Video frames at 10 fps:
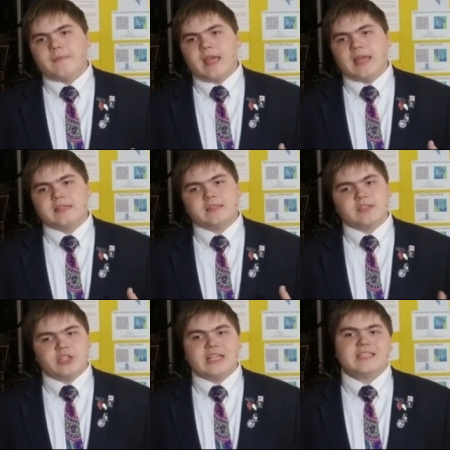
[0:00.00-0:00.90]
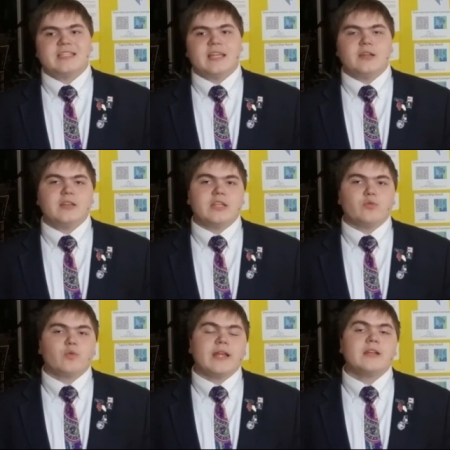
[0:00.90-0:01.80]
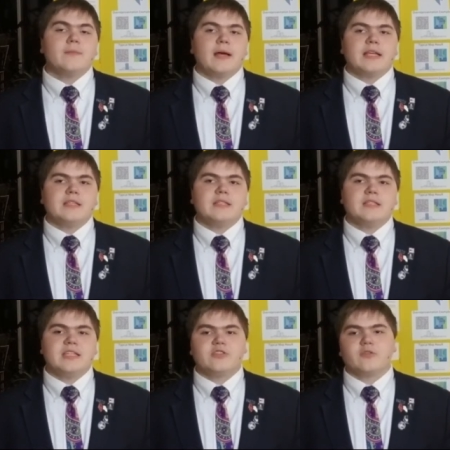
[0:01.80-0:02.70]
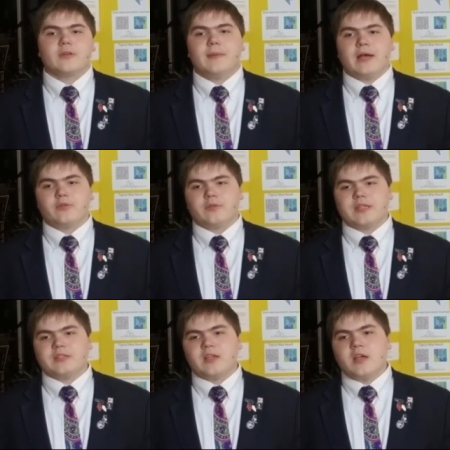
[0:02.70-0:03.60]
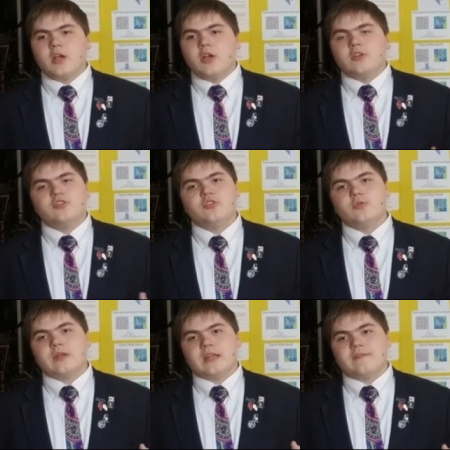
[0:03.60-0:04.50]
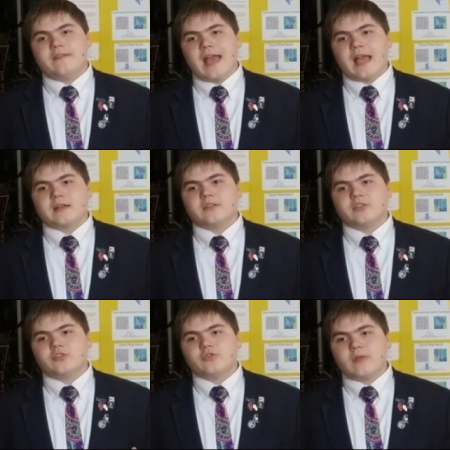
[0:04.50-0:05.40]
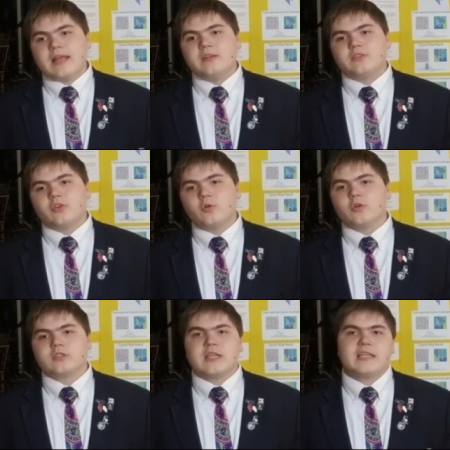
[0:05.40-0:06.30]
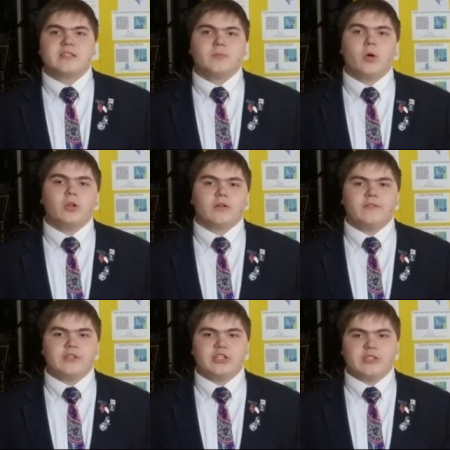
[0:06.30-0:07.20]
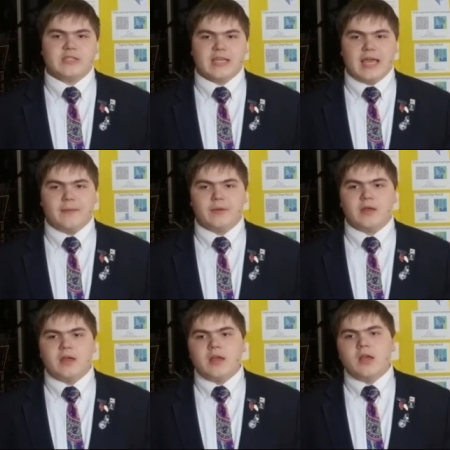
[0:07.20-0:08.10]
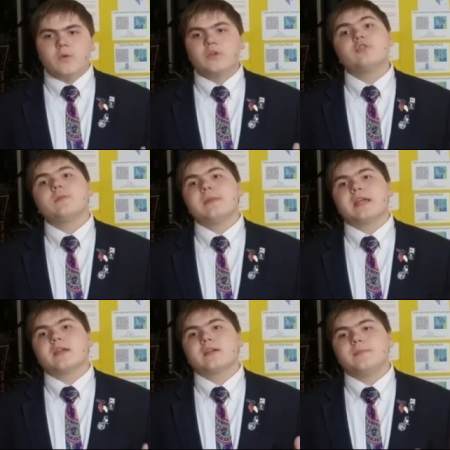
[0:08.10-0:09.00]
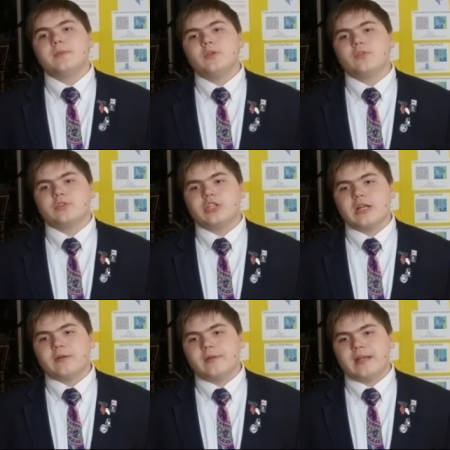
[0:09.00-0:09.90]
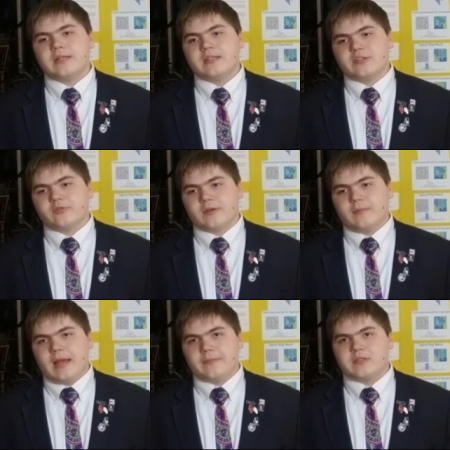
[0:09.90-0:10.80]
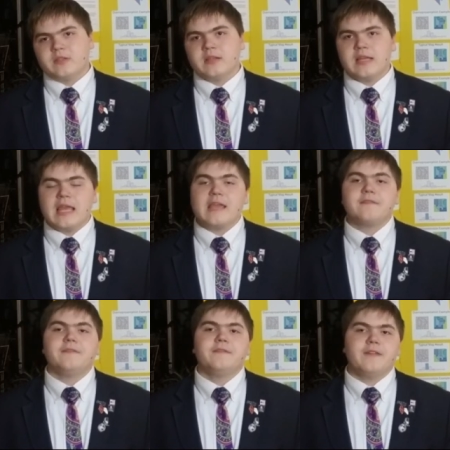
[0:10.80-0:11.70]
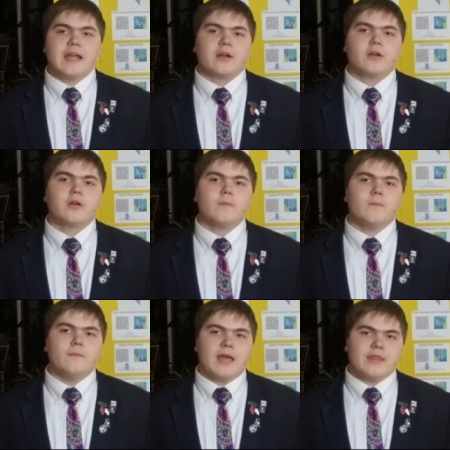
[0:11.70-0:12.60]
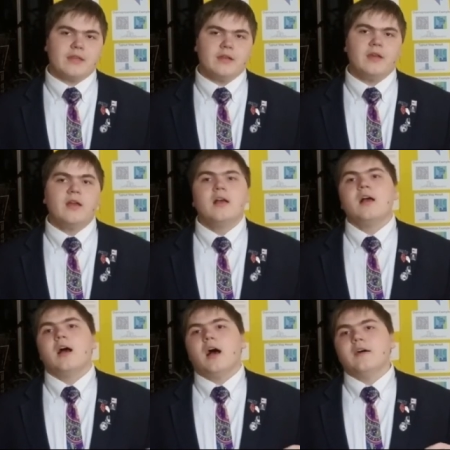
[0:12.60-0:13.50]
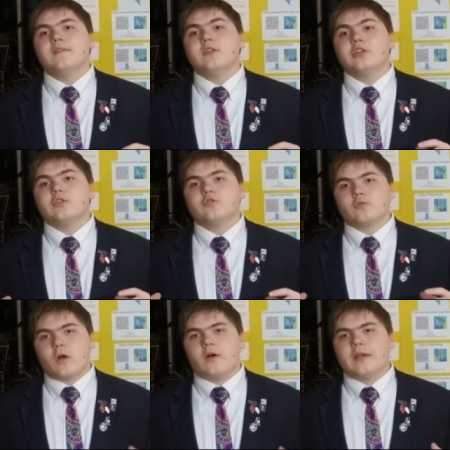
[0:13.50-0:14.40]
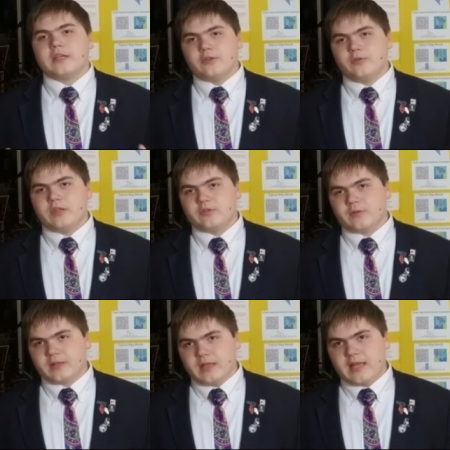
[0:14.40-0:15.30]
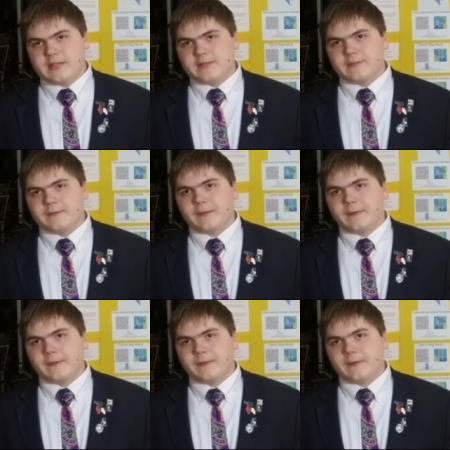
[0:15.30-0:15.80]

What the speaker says: and suggests that the randomized district boundaries do in fact trend towards a smaller efficiency gap, which would make computer-generated district maps a fair method of drawing new district lines.